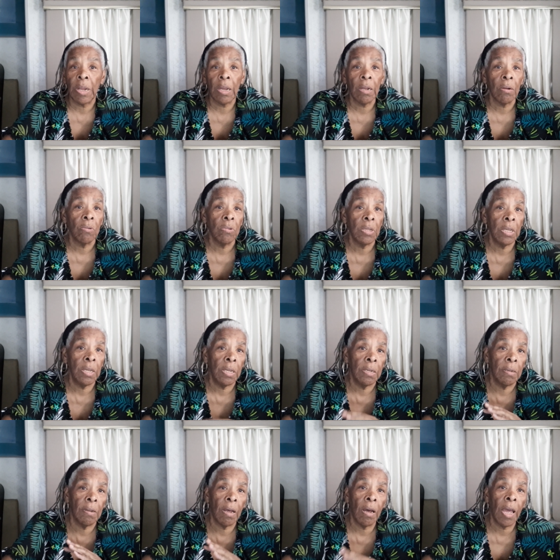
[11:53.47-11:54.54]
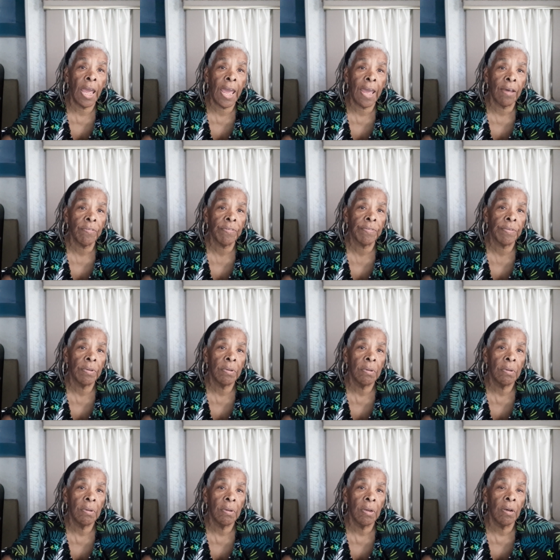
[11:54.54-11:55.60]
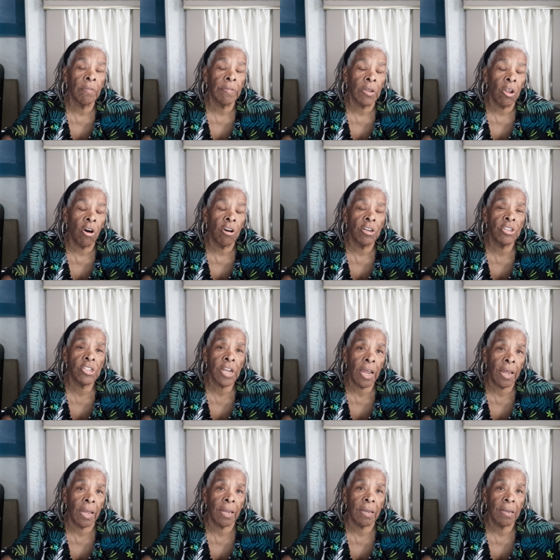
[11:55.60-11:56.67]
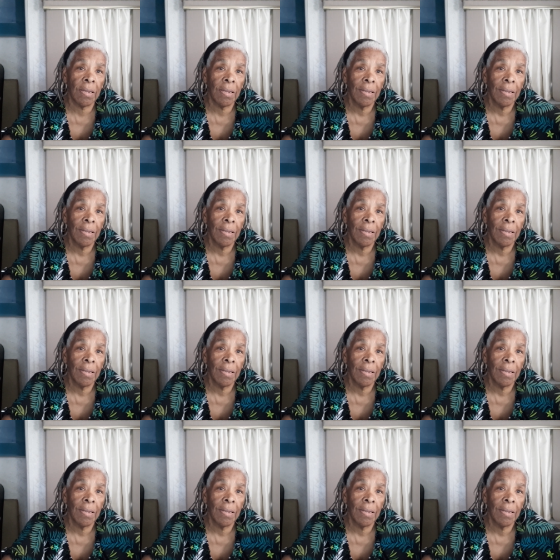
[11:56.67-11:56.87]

I could only eat a half of a large egg.